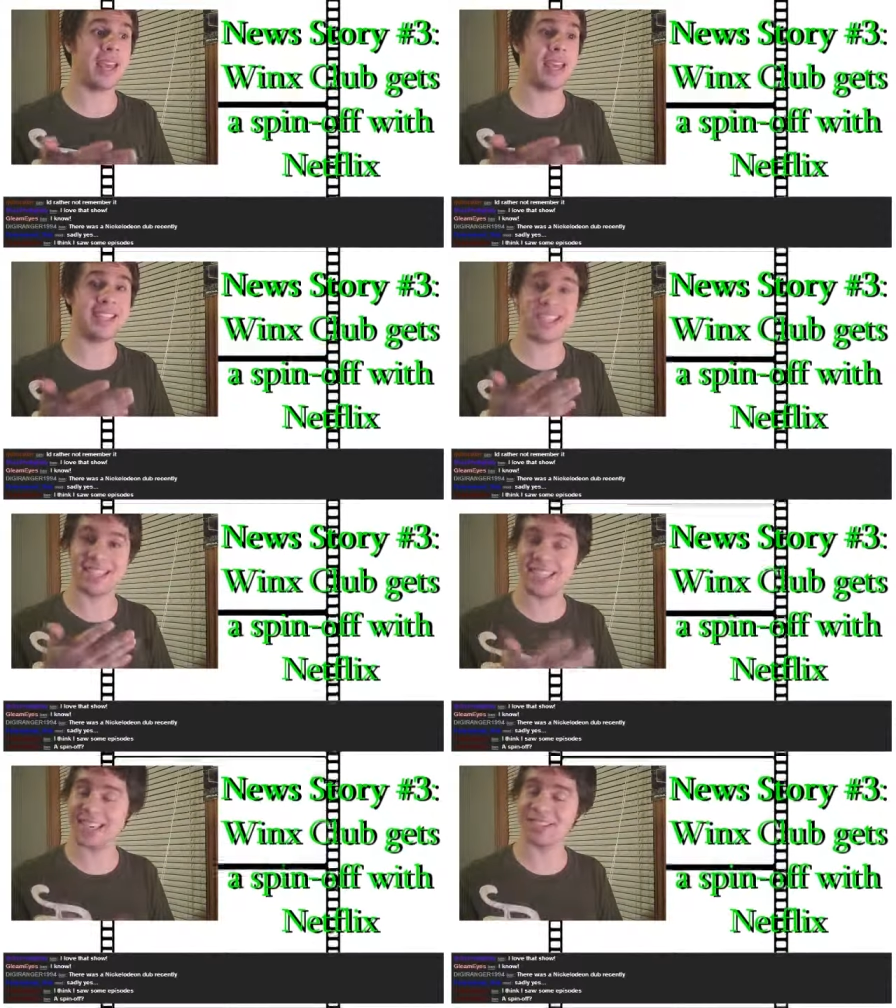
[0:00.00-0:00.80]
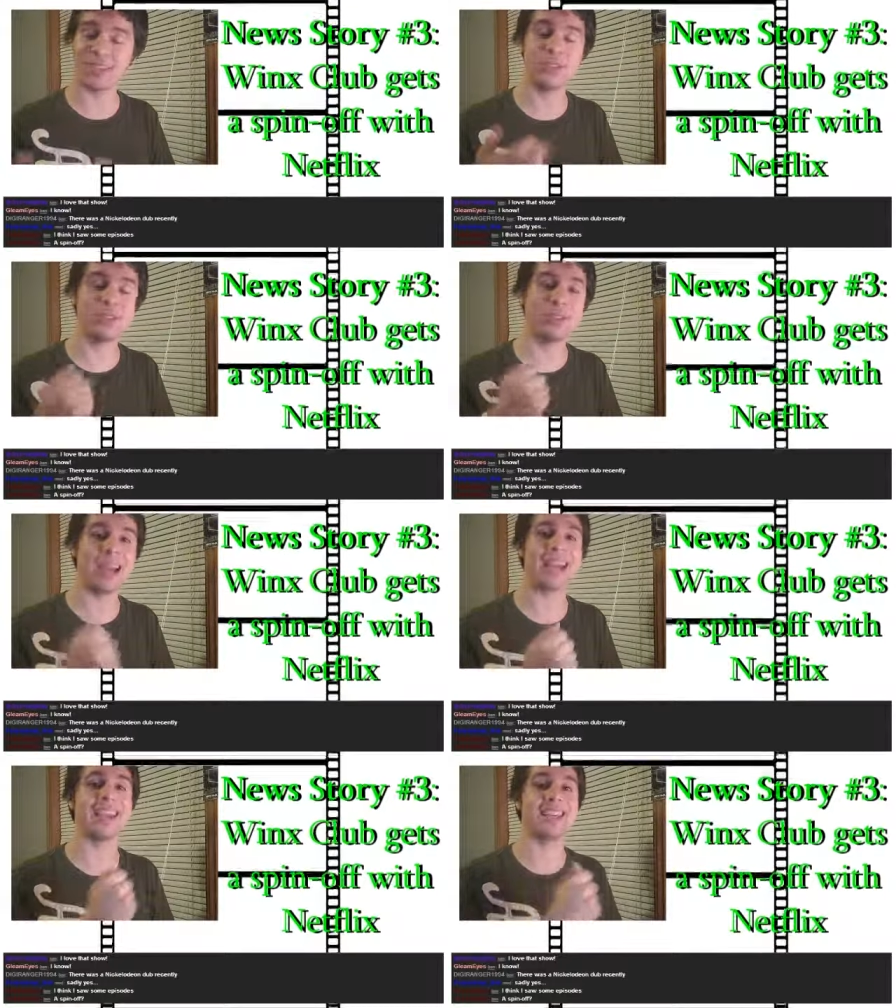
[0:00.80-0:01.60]
And guess who's
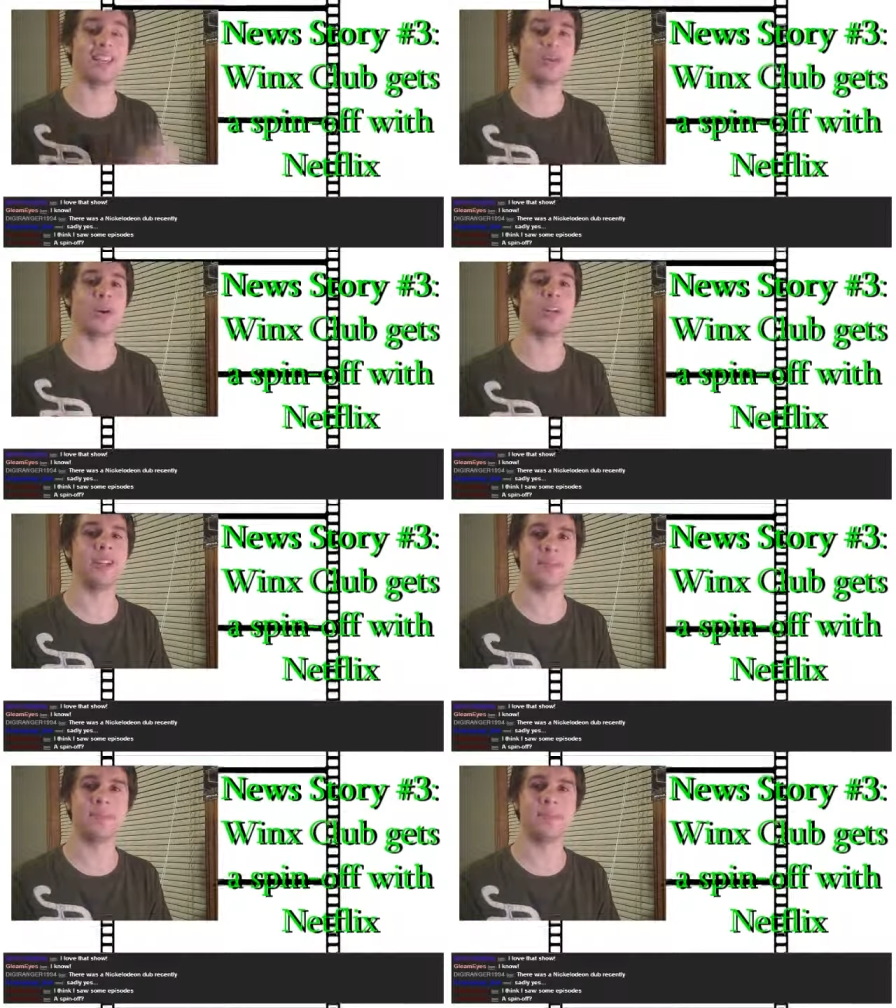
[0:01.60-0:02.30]
backing this one?